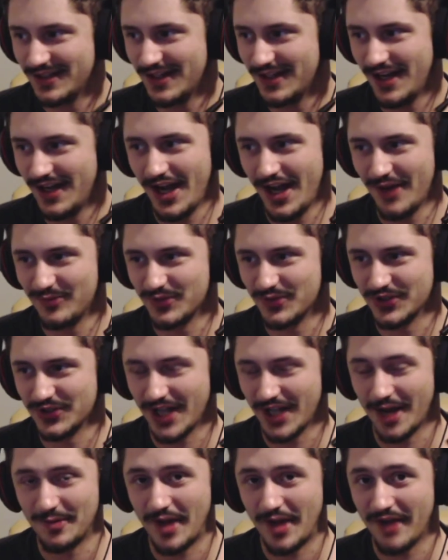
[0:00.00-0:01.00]
I'm just,
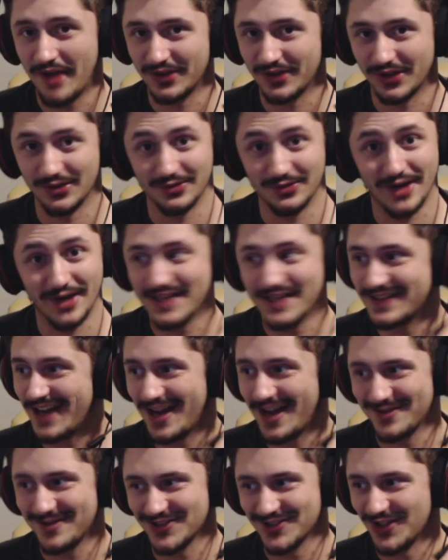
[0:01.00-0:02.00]
I'm having a great
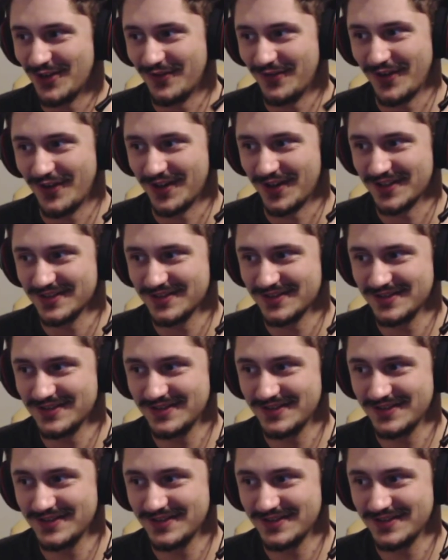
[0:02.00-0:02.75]
time so far.